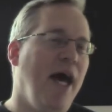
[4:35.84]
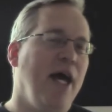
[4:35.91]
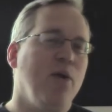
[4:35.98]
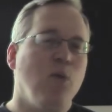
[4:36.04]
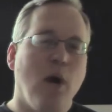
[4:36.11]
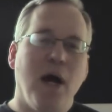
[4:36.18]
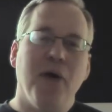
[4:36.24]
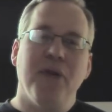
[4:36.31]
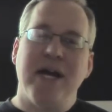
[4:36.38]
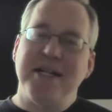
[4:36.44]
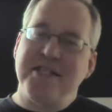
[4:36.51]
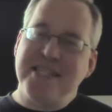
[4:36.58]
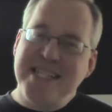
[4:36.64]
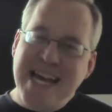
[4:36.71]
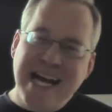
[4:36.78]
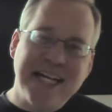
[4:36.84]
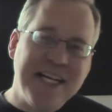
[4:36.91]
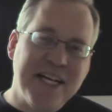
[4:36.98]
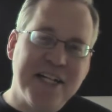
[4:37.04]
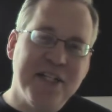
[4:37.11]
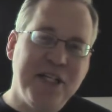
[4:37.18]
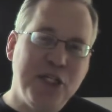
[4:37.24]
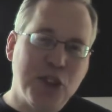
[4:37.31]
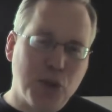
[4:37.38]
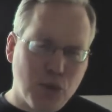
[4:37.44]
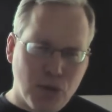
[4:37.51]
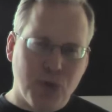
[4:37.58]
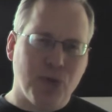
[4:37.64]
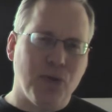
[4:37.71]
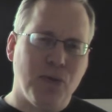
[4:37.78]
And while that's technically
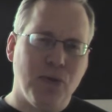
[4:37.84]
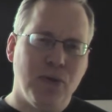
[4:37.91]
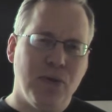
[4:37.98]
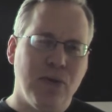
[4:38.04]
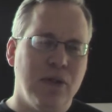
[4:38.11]
true,